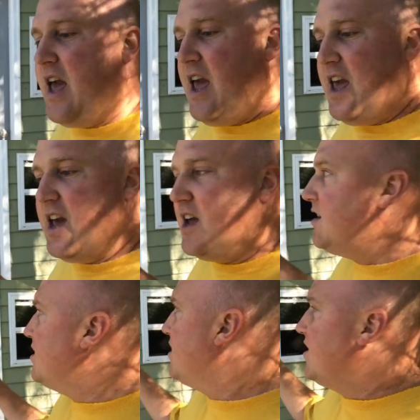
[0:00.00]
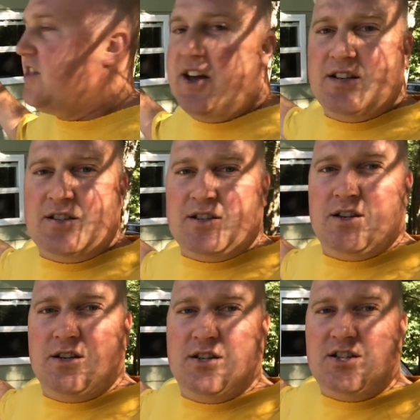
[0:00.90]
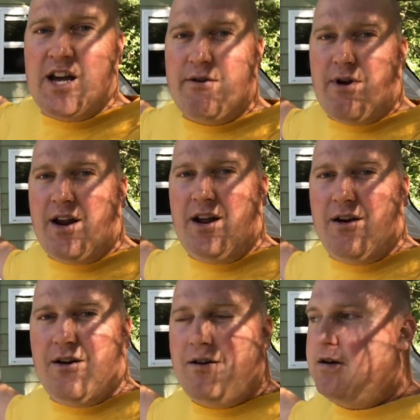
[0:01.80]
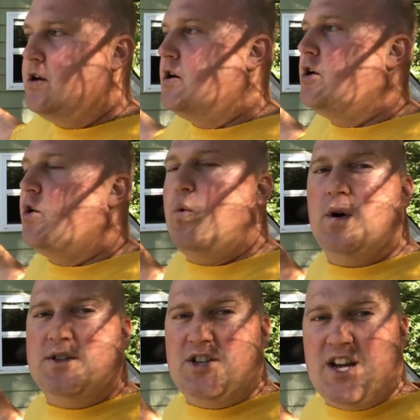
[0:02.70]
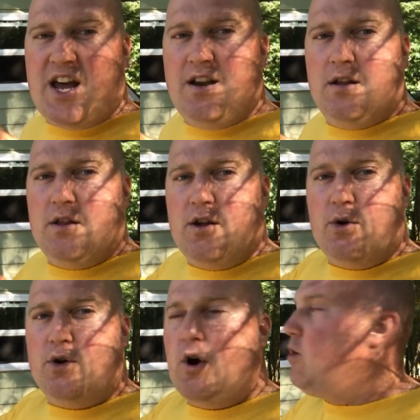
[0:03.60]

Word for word: And this shed right here was a shed. There were